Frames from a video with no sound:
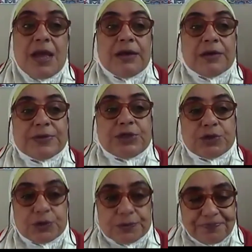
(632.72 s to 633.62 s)
Number
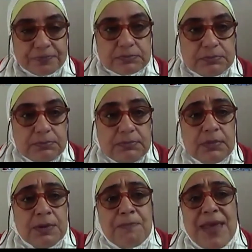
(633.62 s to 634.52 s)
2,
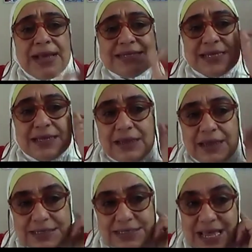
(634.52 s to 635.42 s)
mixing
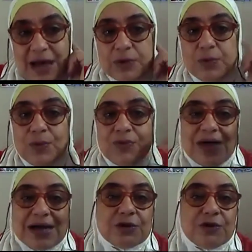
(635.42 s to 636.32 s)
its sound with
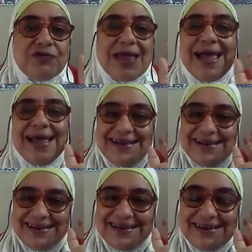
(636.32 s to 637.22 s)
that of dal.
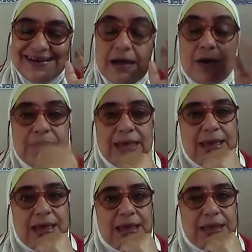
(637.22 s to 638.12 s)

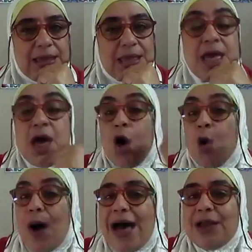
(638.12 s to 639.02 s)
Okay.
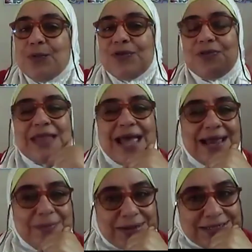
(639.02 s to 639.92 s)
Why with
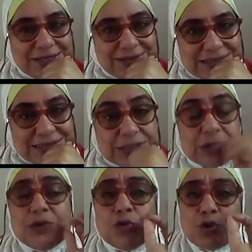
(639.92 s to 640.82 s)
dal, my dear
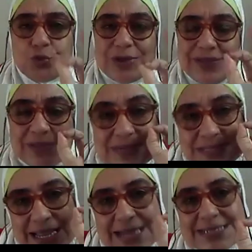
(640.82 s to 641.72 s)
sister? Usually the
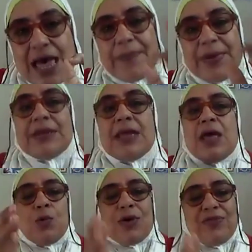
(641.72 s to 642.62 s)
mistakes happen
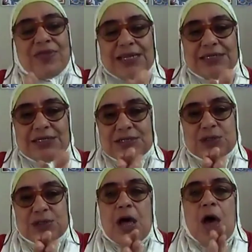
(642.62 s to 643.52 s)
with the
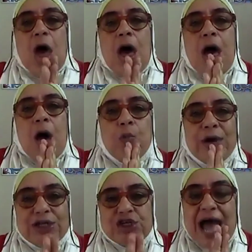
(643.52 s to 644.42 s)
letters
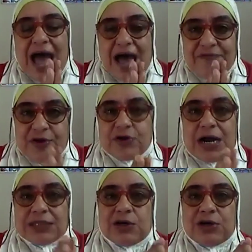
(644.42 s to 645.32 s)
which have their
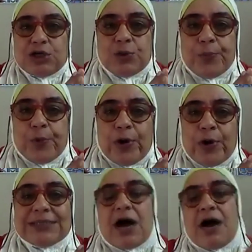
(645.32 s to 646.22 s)
articulation
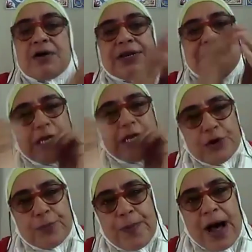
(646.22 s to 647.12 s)
point are
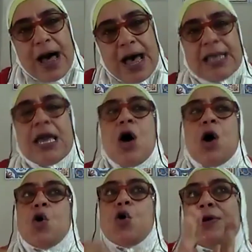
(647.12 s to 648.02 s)
nearby
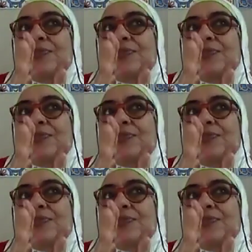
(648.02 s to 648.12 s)
or